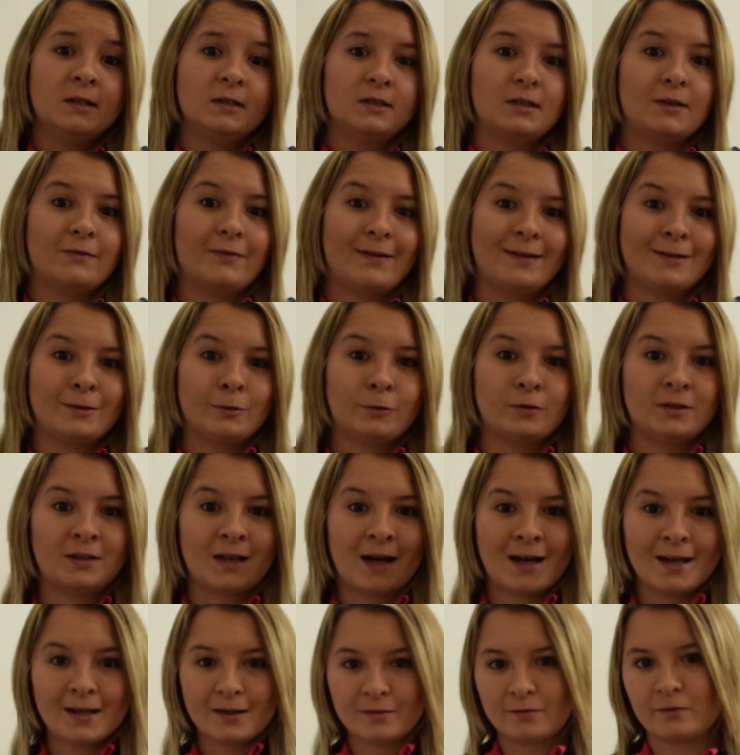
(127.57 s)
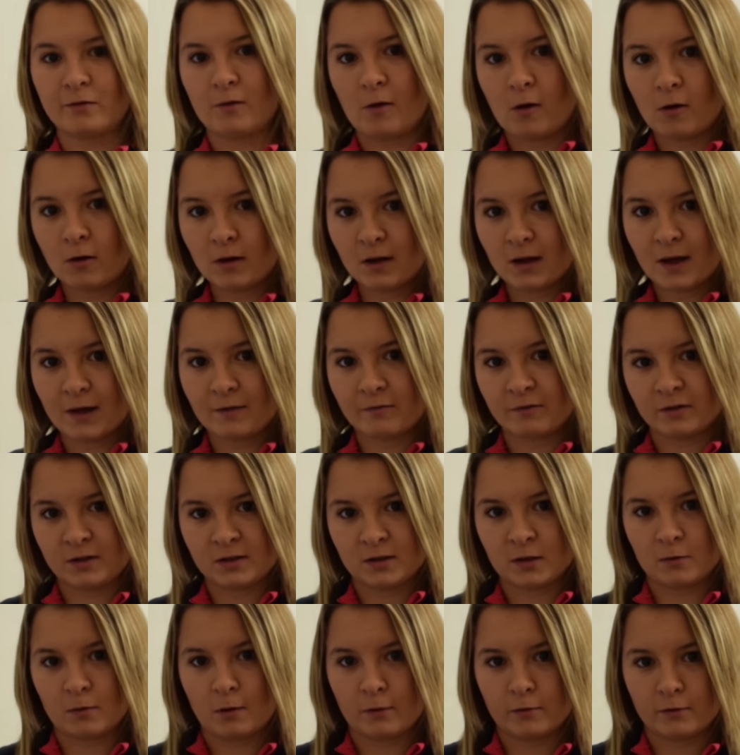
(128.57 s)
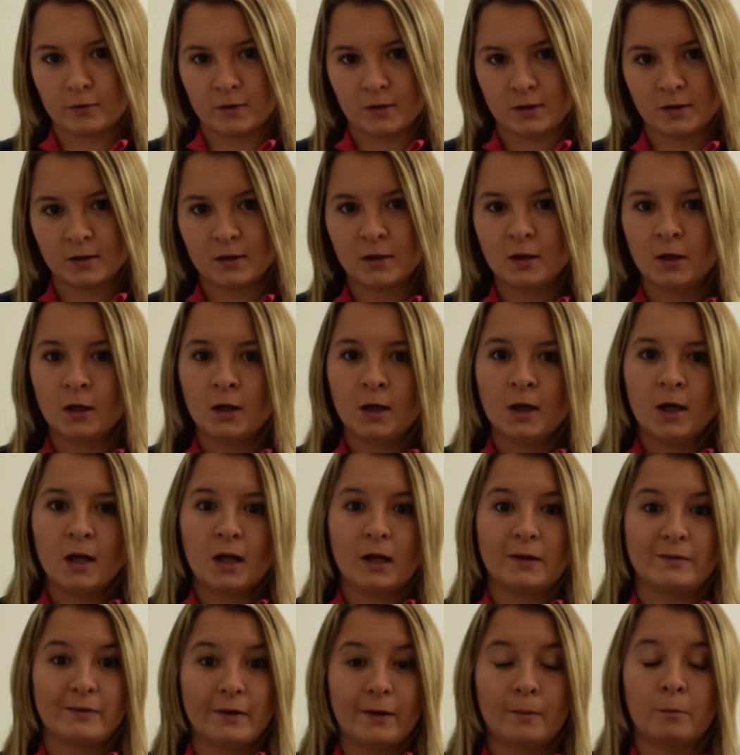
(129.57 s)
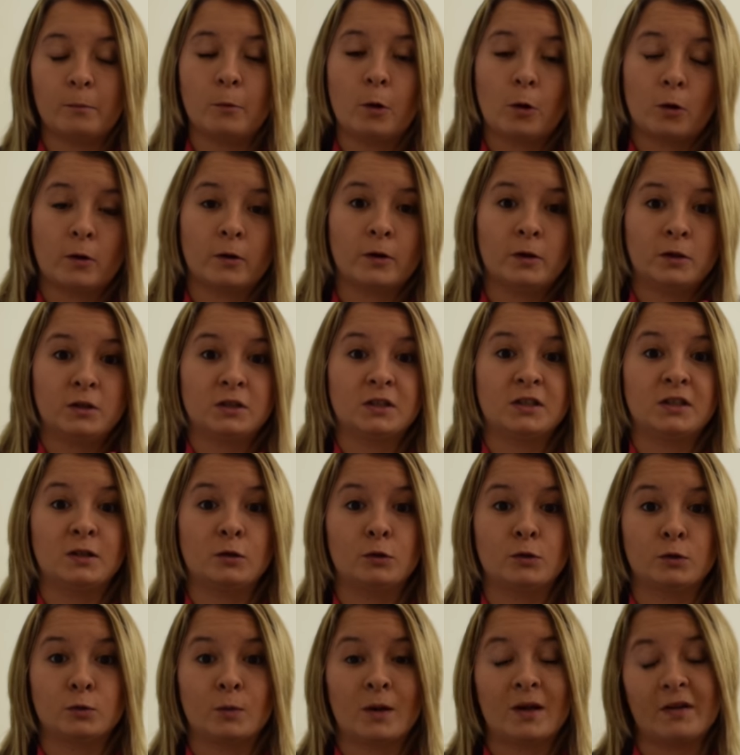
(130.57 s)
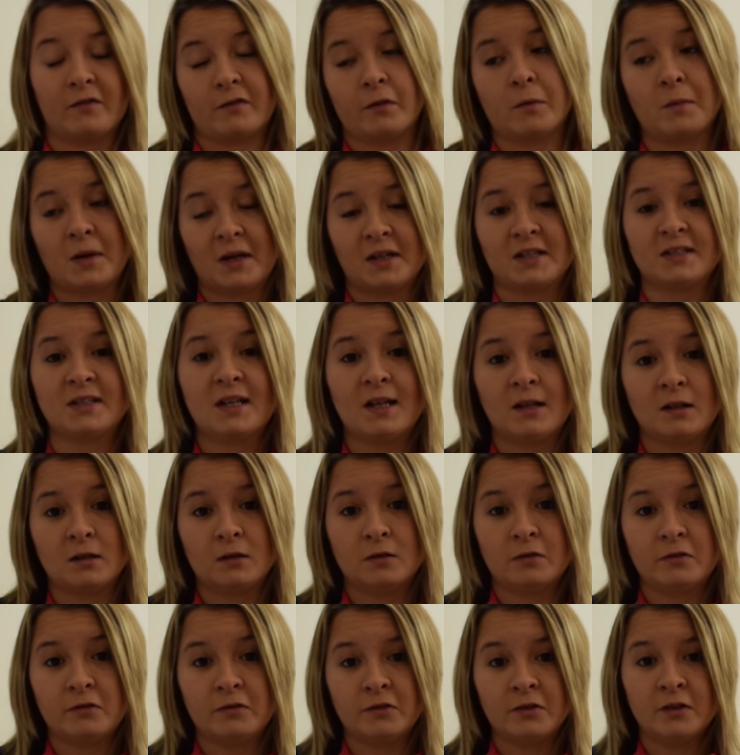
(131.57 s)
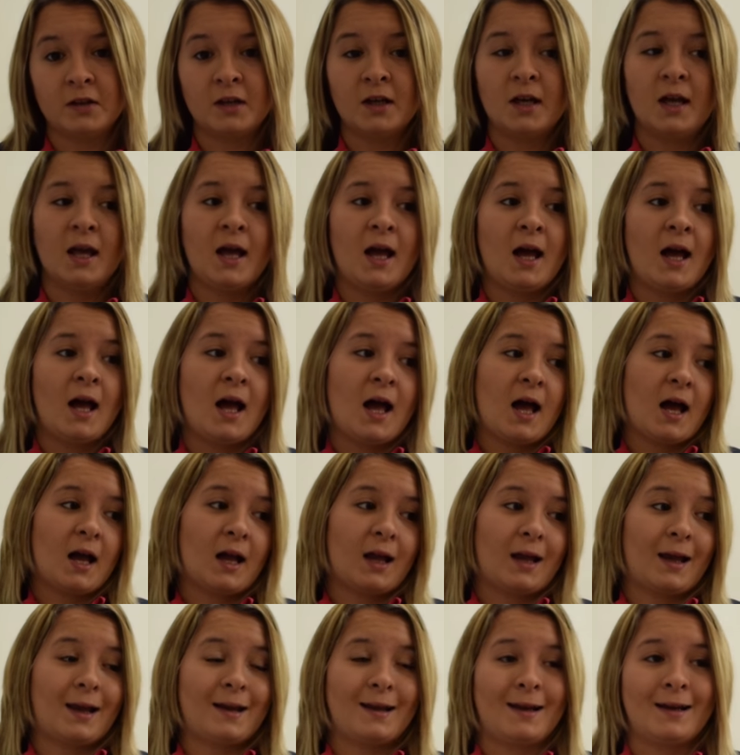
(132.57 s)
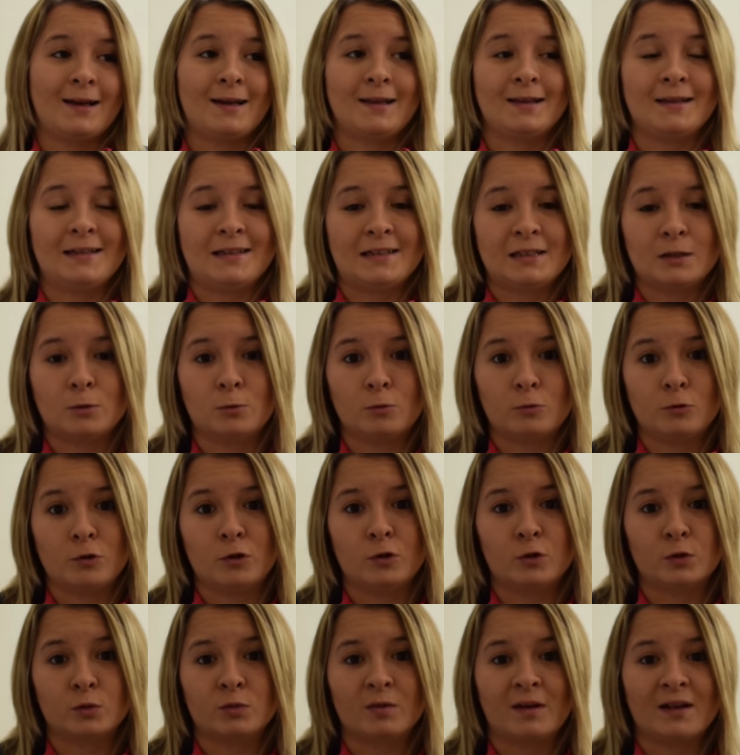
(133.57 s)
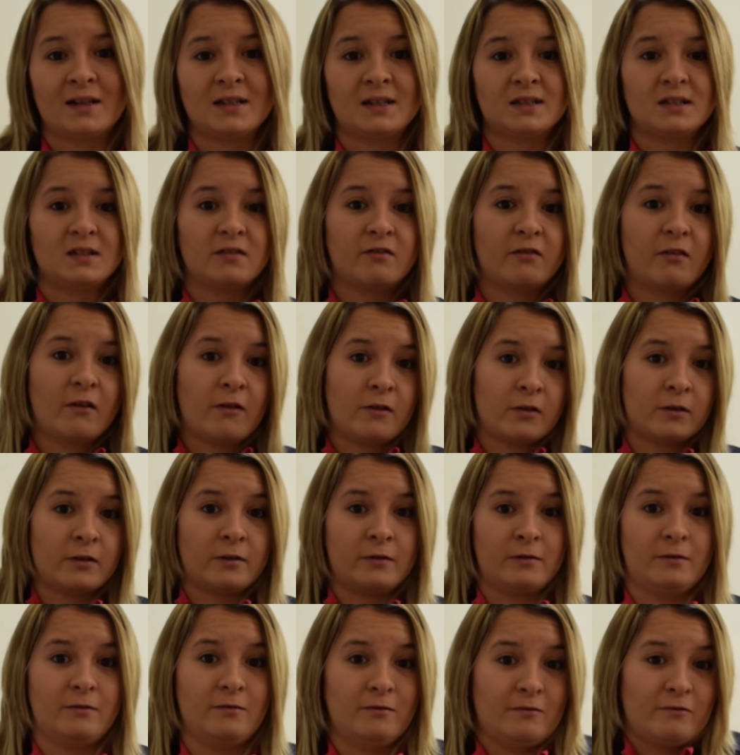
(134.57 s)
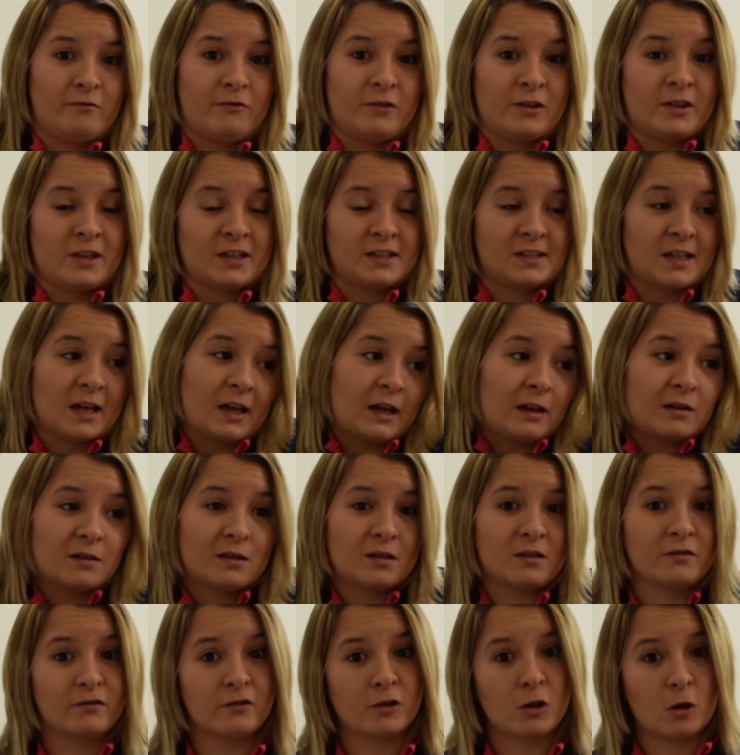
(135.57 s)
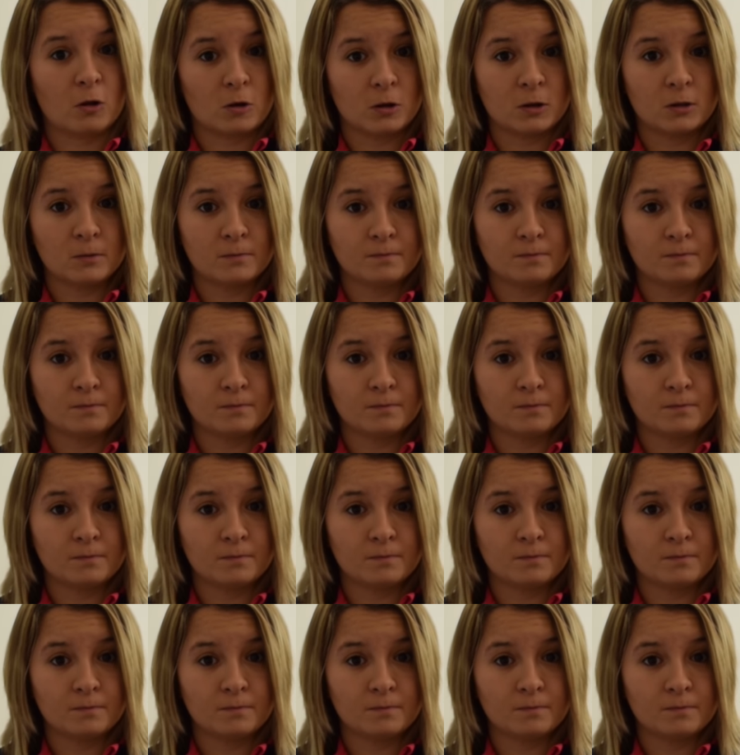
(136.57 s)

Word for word: If I do a diet vlog every so often, if I'm not going to lose weight for myself, can I at least lose weight for the sake of the vlog?